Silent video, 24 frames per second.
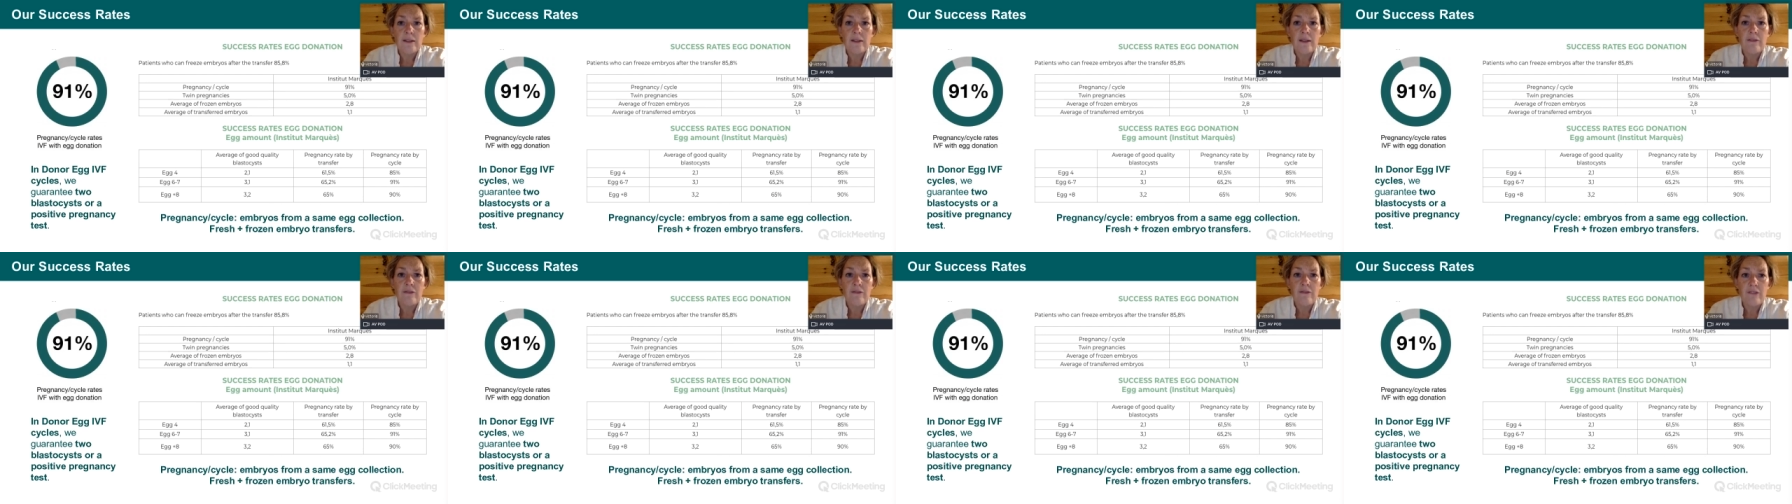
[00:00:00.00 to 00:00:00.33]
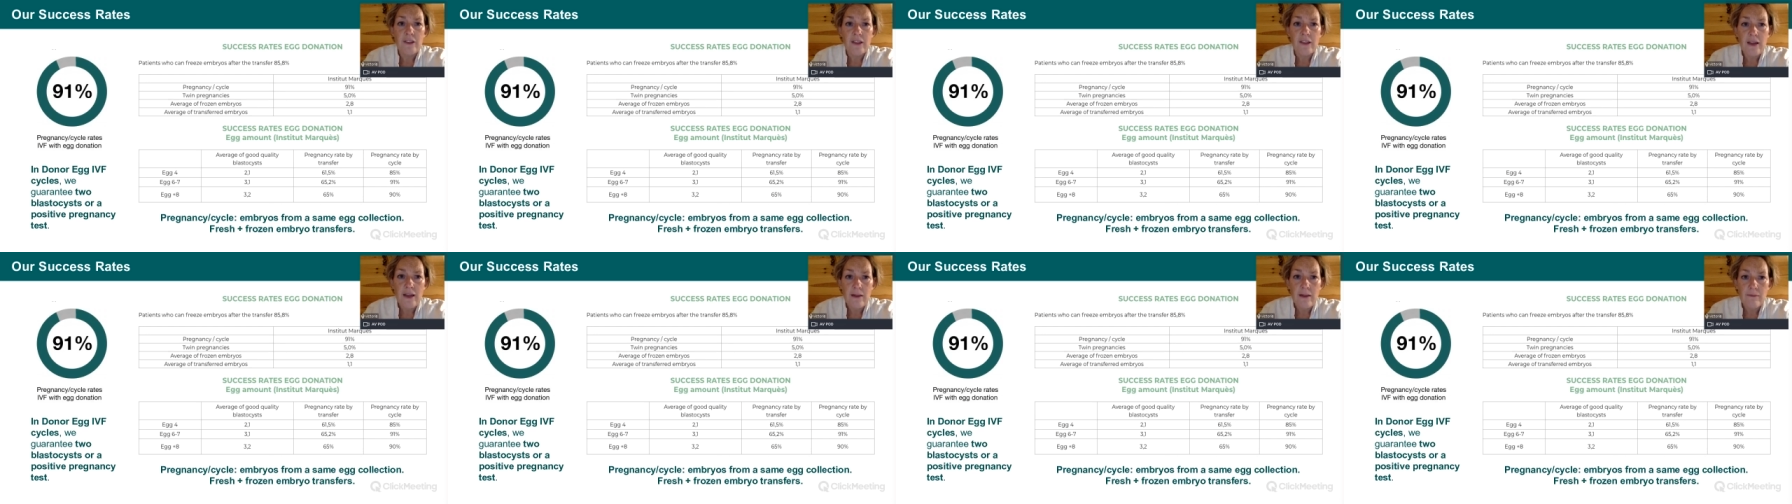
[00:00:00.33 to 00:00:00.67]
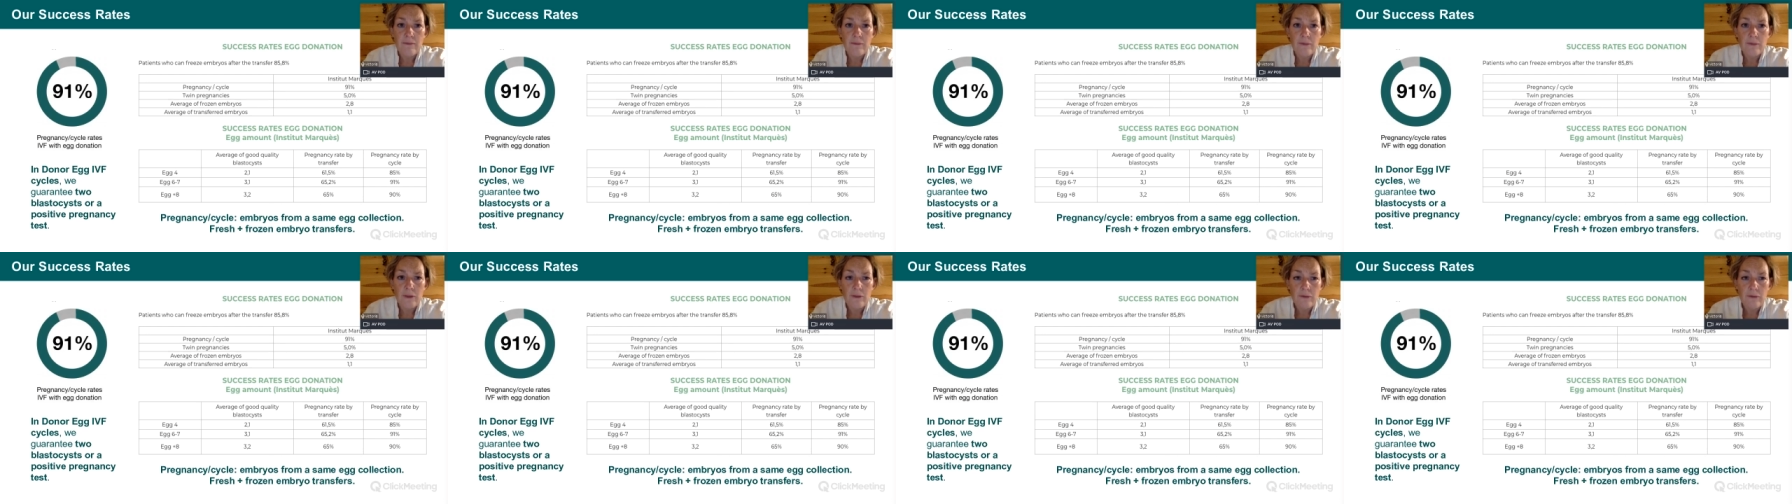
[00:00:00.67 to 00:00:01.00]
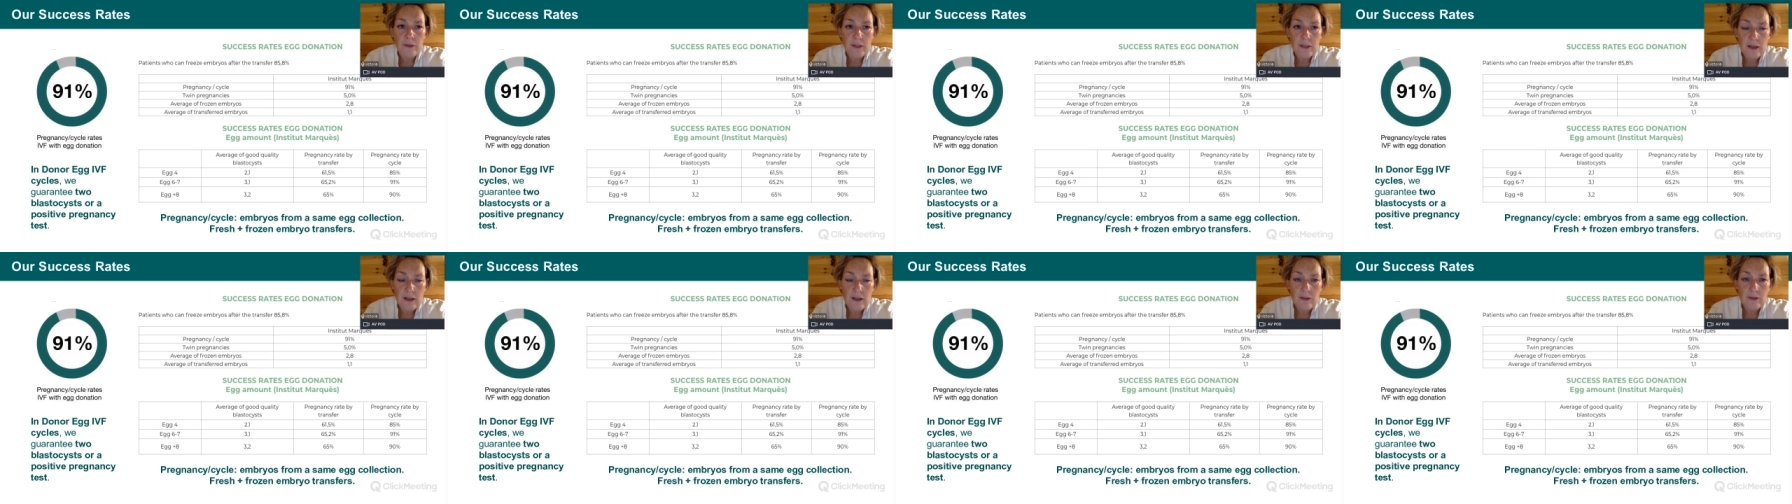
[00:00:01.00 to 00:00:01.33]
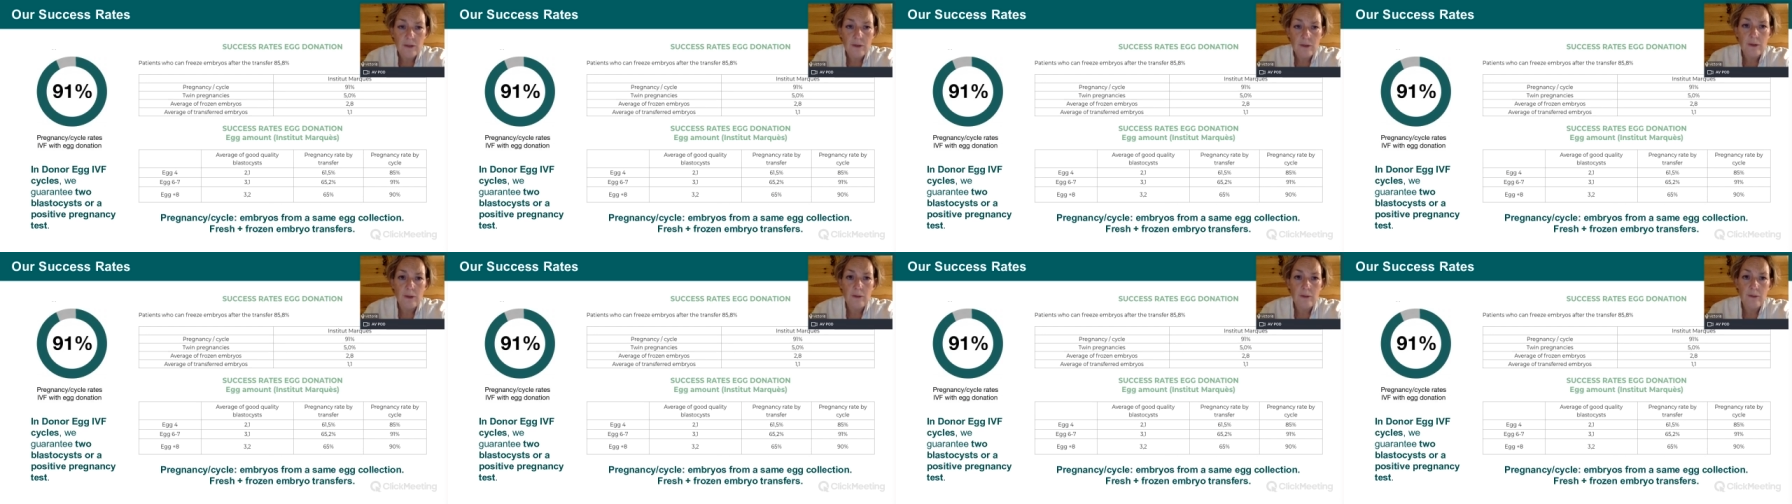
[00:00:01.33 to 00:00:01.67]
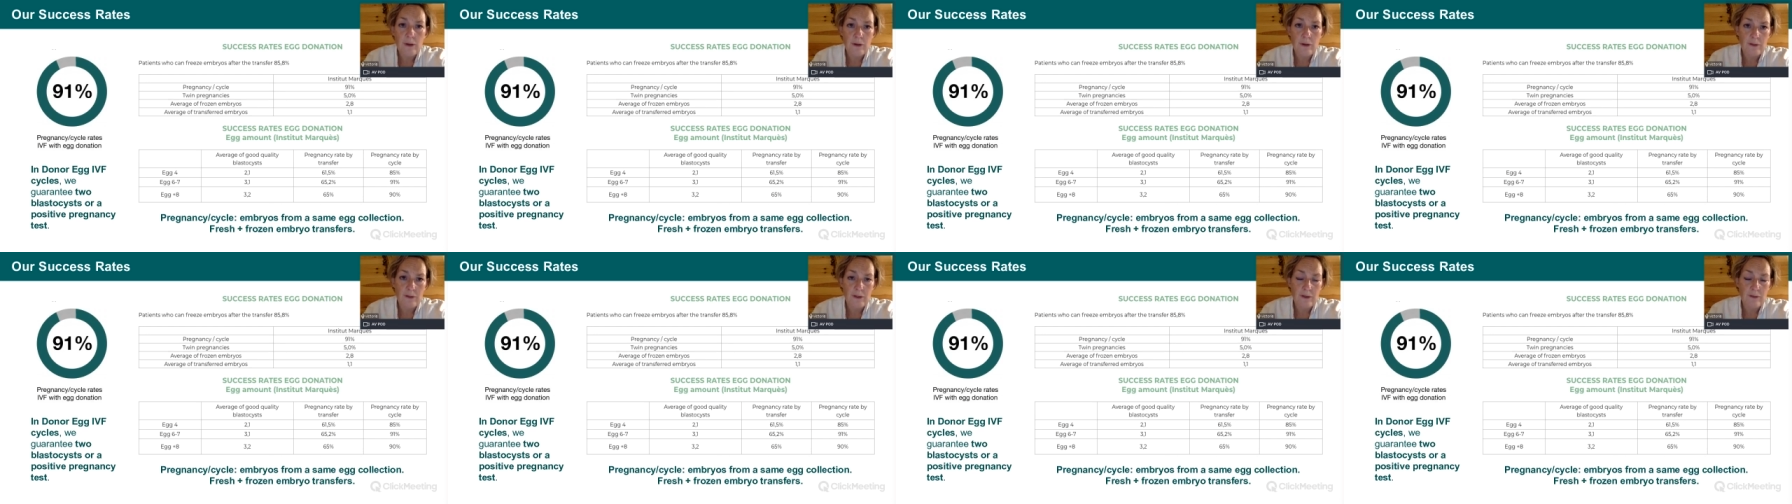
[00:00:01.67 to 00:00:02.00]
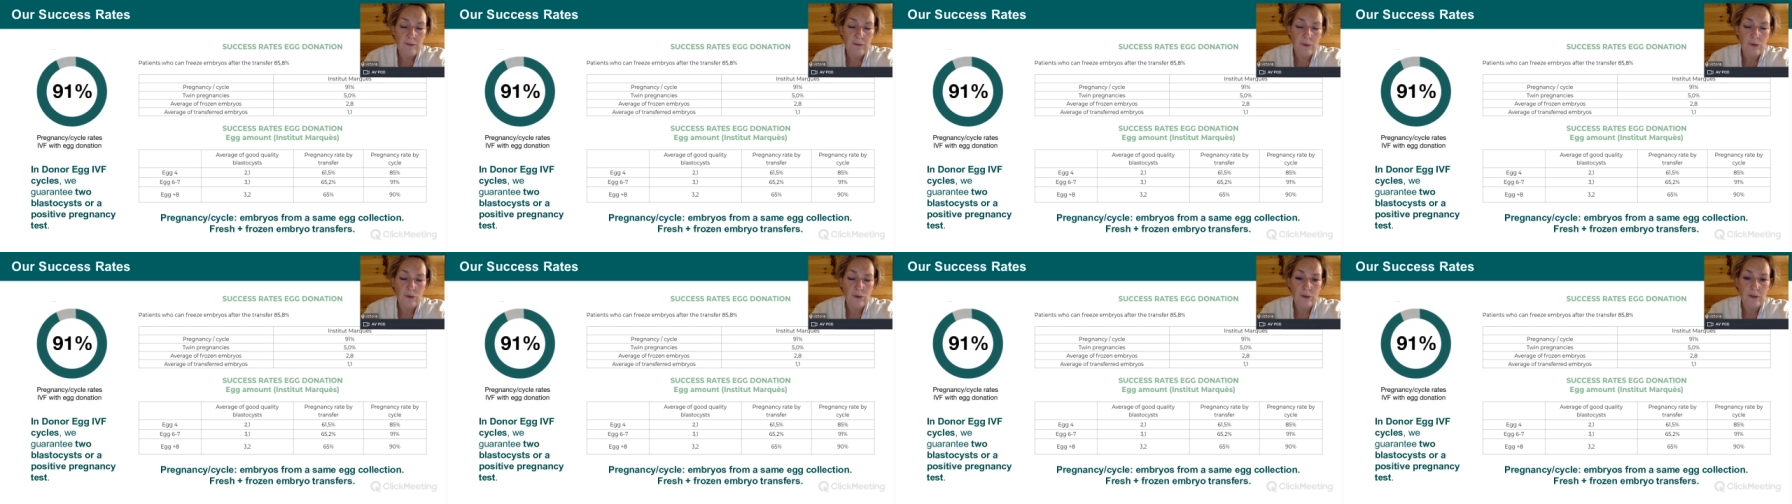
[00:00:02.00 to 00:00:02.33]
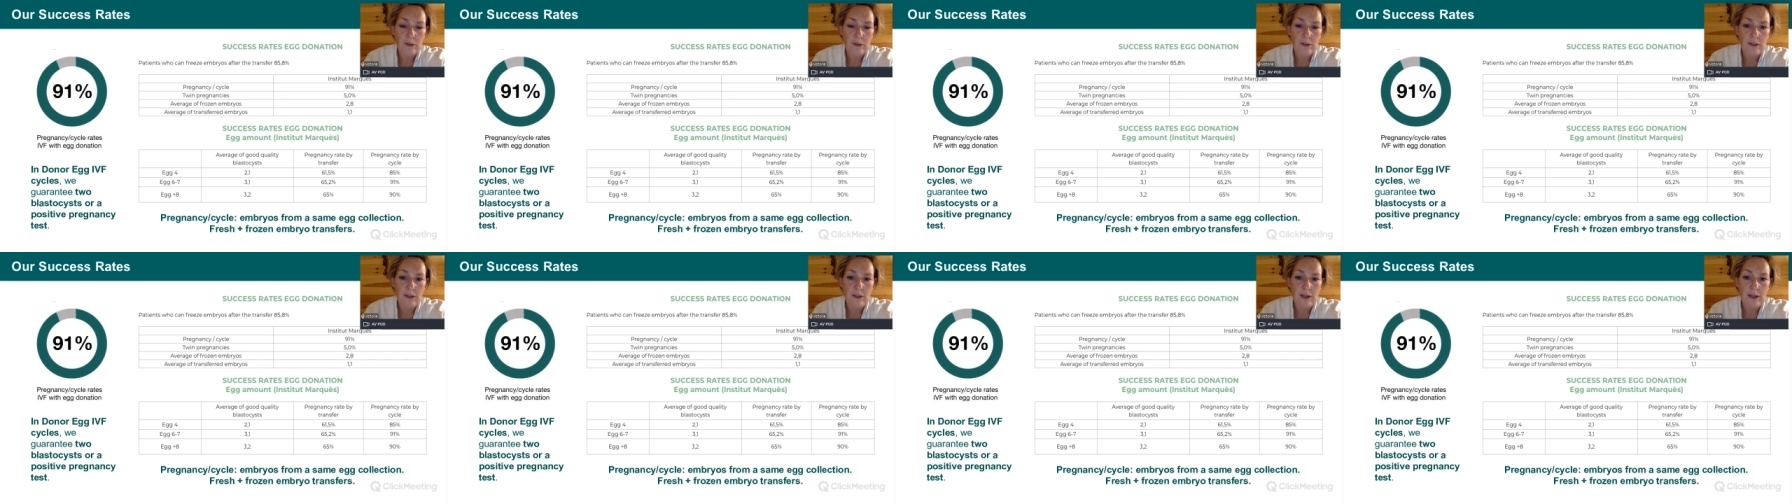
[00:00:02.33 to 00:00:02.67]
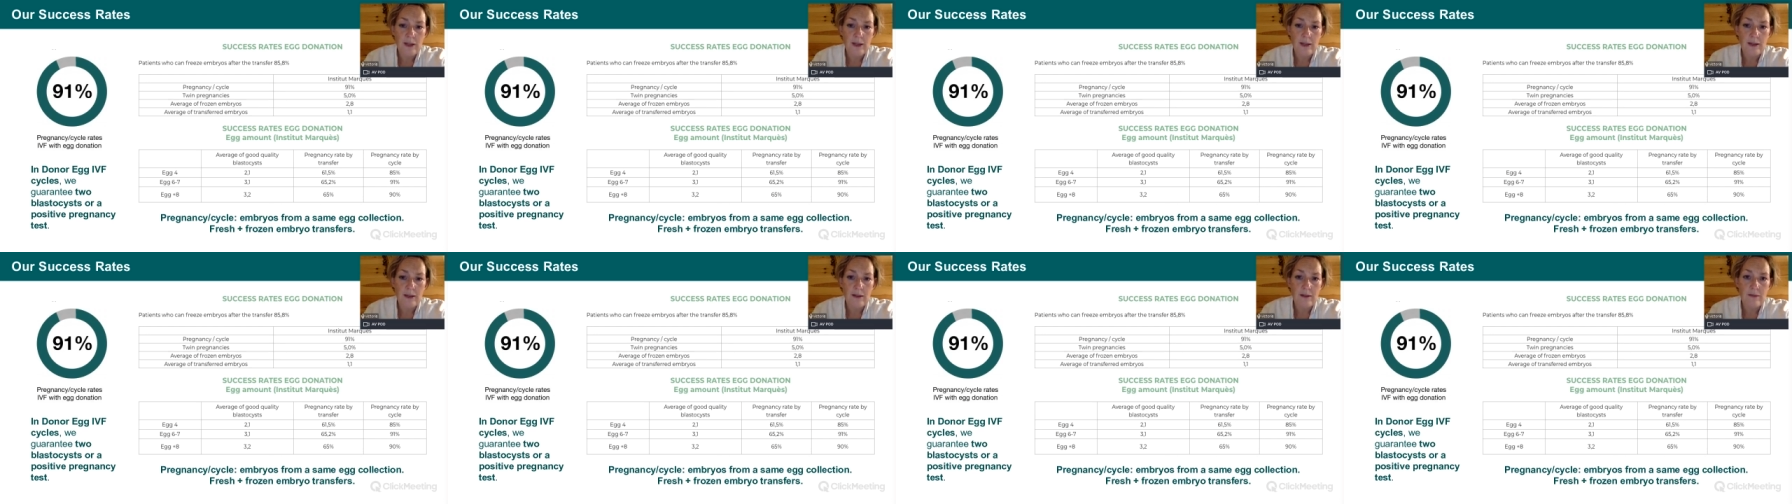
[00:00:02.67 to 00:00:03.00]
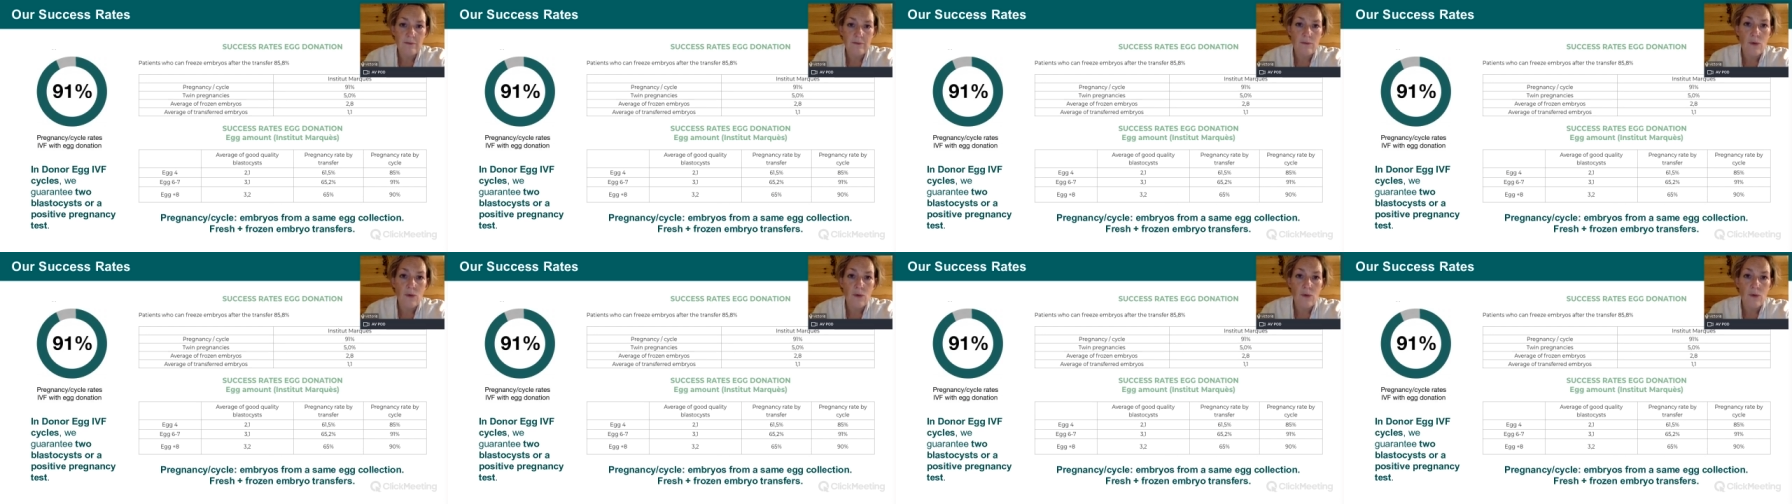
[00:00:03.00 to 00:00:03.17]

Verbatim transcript: that for them the results were the most important thing,